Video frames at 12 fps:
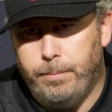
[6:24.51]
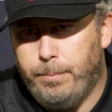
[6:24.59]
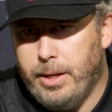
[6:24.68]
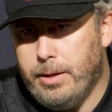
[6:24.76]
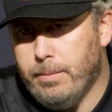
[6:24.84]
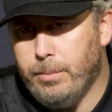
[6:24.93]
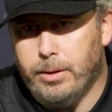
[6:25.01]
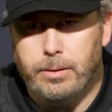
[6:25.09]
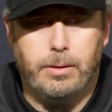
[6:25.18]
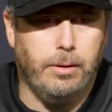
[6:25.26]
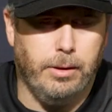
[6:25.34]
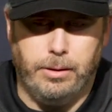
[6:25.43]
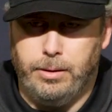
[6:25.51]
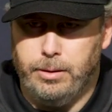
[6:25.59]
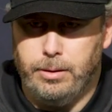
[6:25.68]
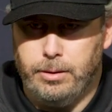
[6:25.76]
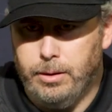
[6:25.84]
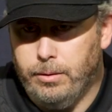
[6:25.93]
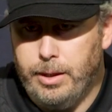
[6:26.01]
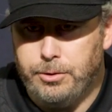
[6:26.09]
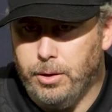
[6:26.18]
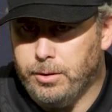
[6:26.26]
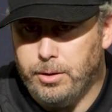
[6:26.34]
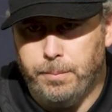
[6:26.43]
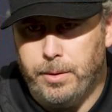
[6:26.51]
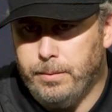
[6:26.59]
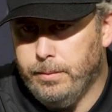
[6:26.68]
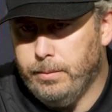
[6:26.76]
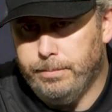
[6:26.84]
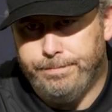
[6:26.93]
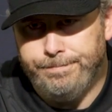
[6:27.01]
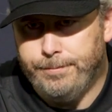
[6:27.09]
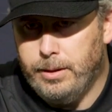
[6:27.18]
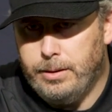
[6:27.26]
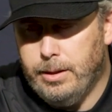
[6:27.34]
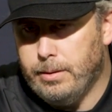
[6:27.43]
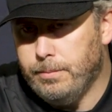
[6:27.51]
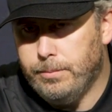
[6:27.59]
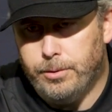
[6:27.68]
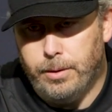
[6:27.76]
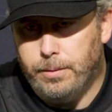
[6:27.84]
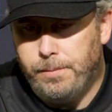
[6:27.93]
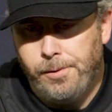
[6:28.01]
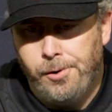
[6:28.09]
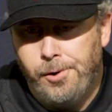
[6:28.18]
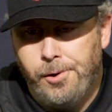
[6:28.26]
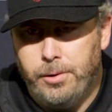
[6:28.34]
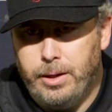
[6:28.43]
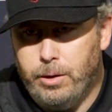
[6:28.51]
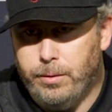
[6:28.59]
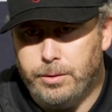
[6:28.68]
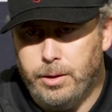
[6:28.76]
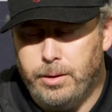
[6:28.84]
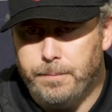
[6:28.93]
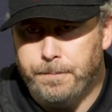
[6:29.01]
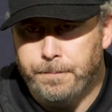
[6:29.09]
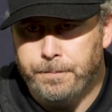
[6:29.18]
opinion, but clearly that you know they saw something, they did, so they overturned it.